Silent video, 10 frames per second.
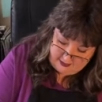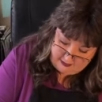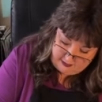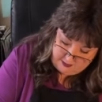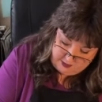
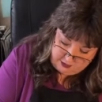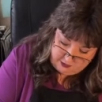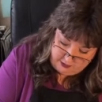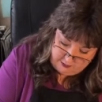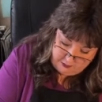Just made
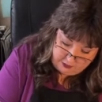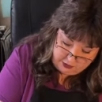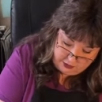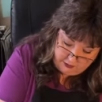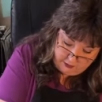sure I
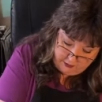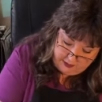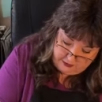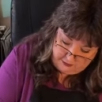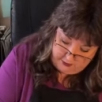pushed it all the way
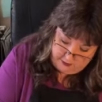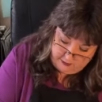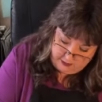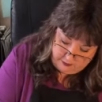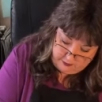through
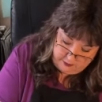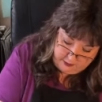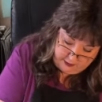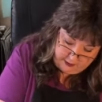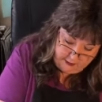and I'm
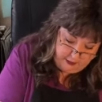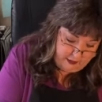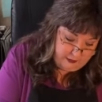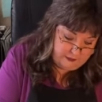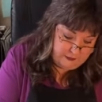pulling it
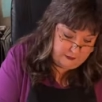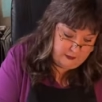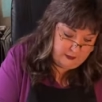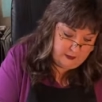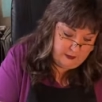off.
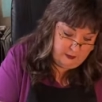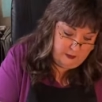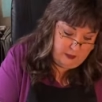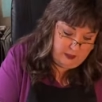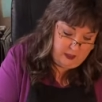
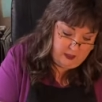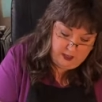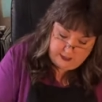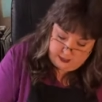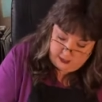On a
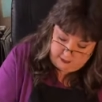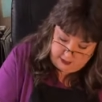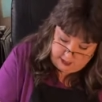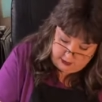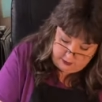90 degree
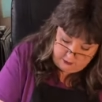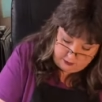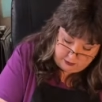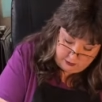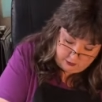angle, I'm
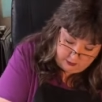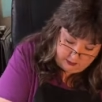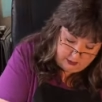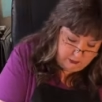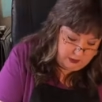just holding my
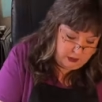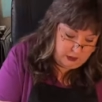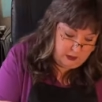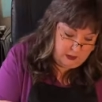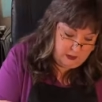squeegee.